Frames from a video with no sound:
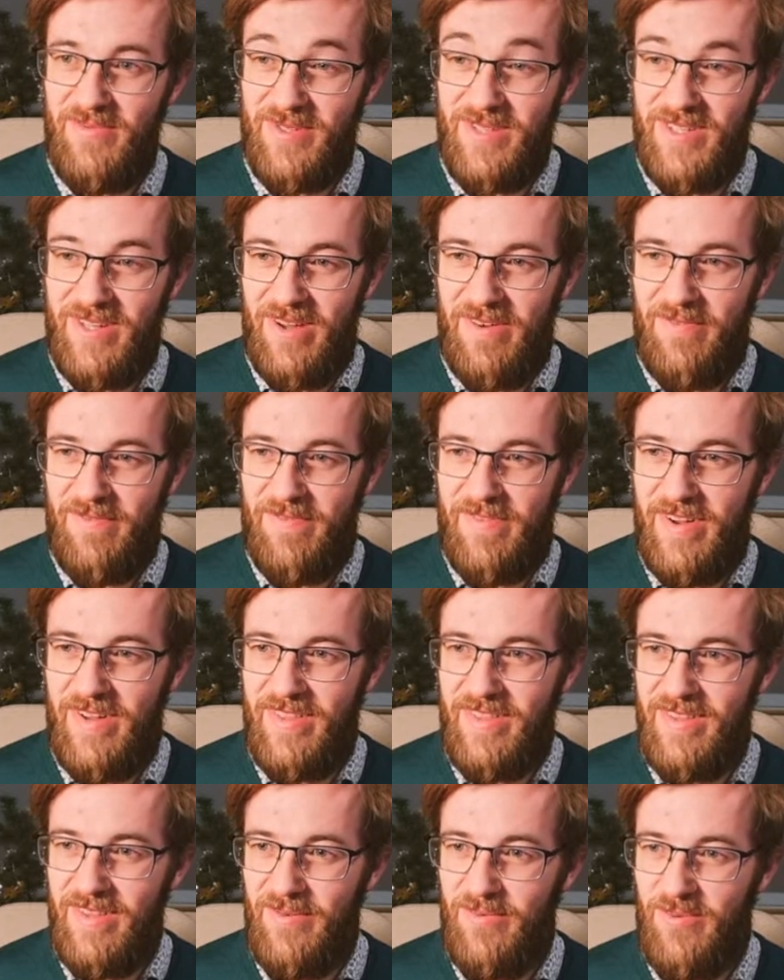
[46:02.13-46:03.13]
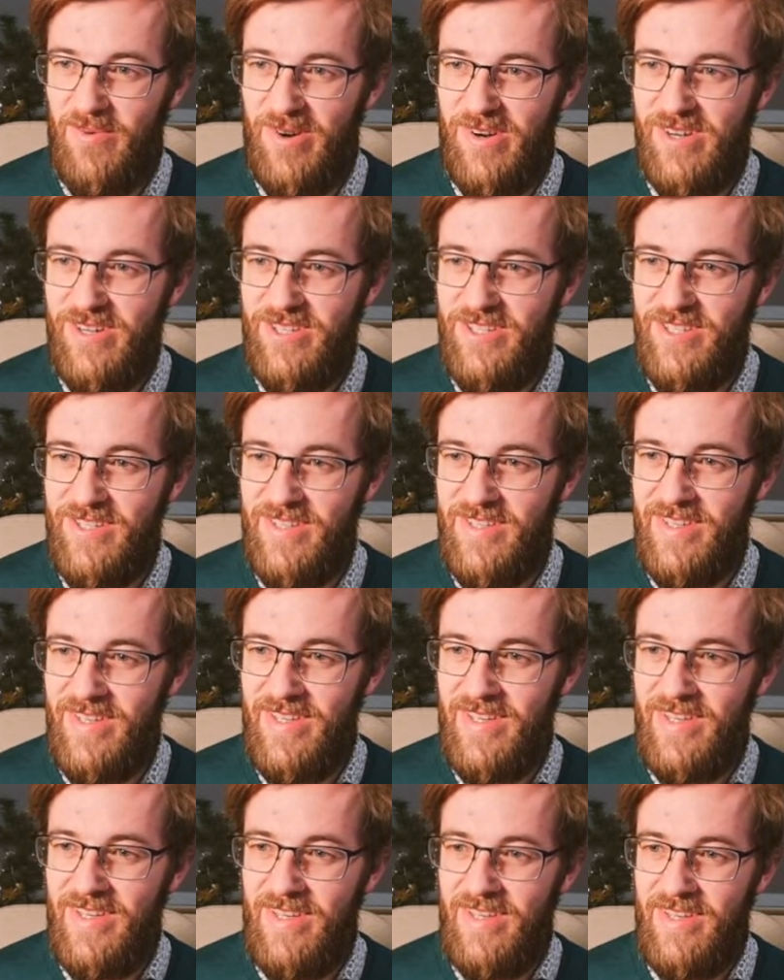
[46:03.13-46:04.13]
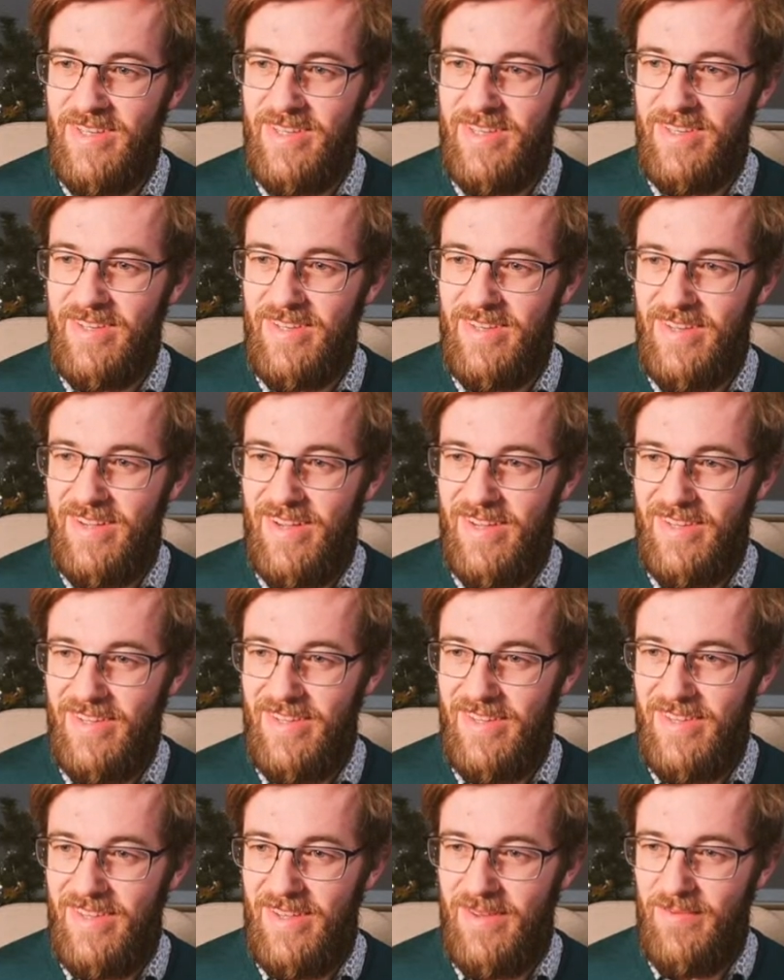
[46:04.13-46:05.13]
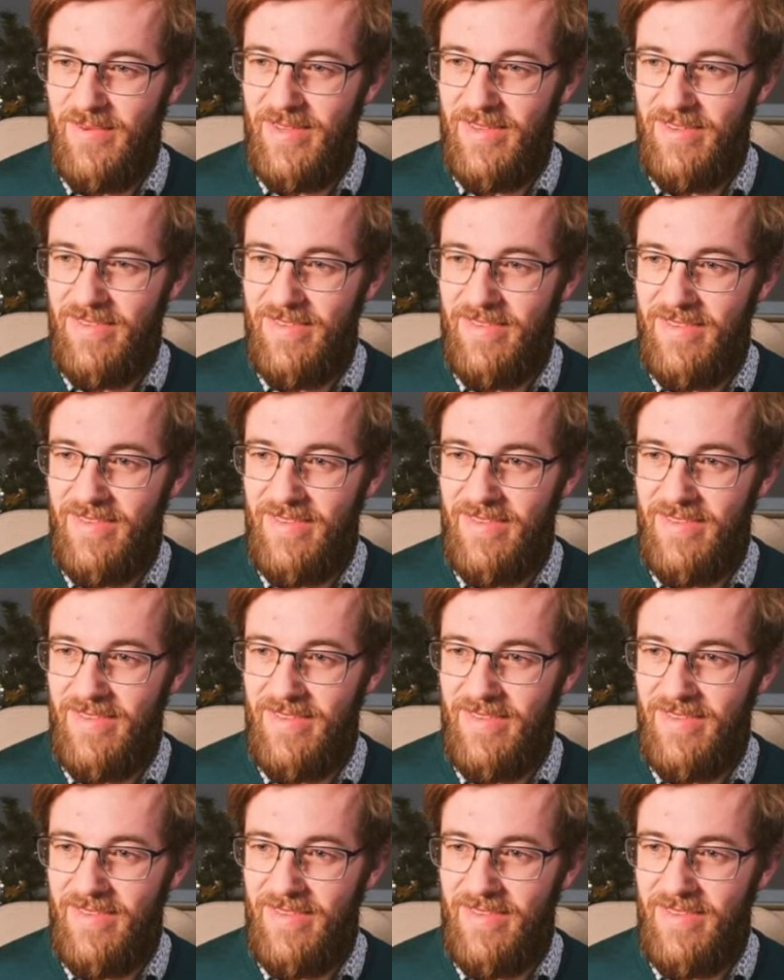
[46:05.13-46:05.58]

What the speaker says: which now finally works. God damn it.